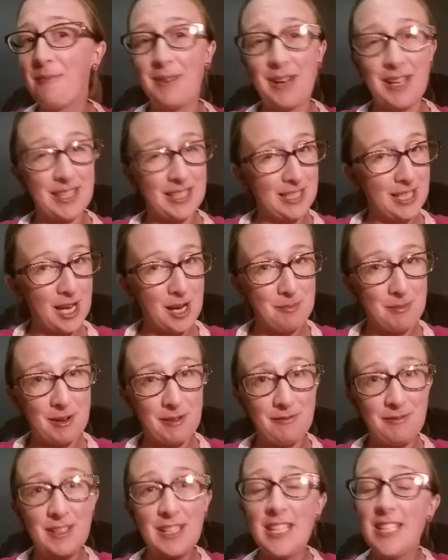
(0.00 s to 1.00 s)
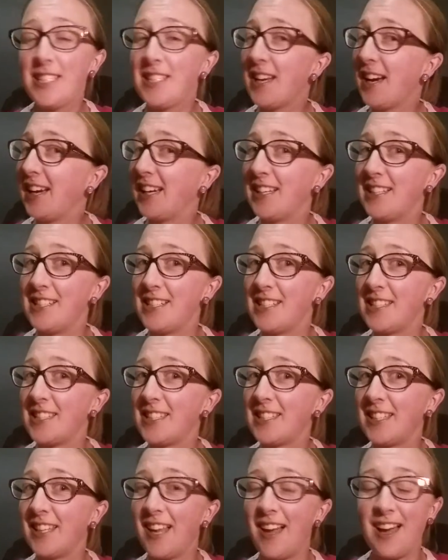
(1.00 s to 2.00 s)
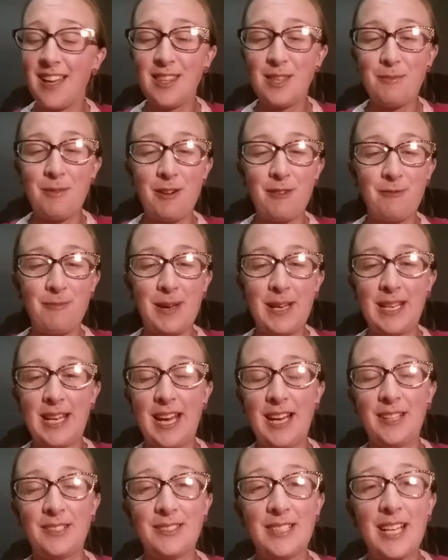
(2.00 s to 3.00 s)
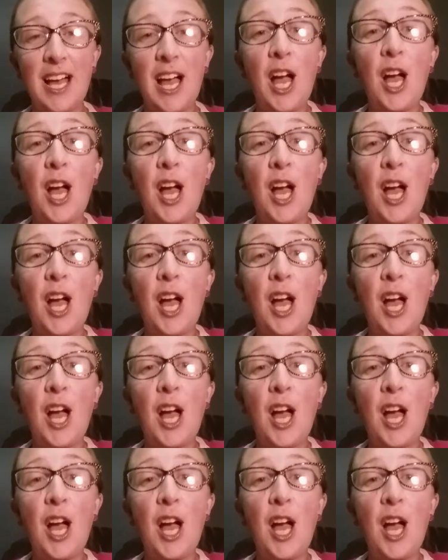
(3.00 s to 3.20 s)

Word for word: by the time I've finished, I can just slide them off my nail.